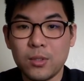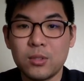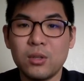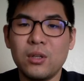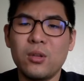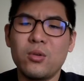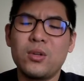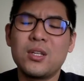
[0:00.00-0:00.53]
So
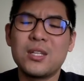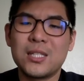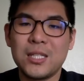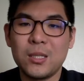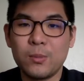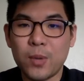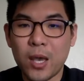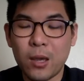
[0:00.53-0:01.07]
learning the
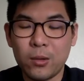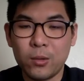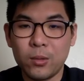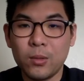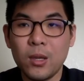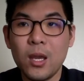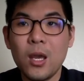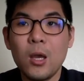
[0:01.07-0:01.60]
sleep
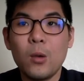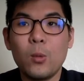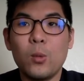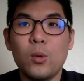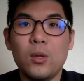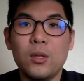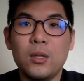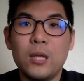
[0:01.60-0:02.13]
pattern
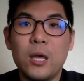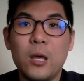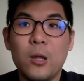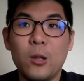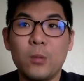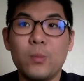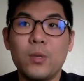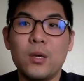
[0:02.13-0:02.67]
will
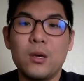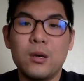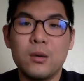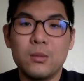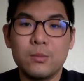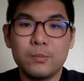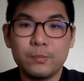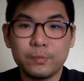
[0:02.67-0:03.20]
help
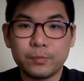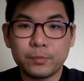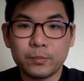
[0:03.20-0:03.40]
um,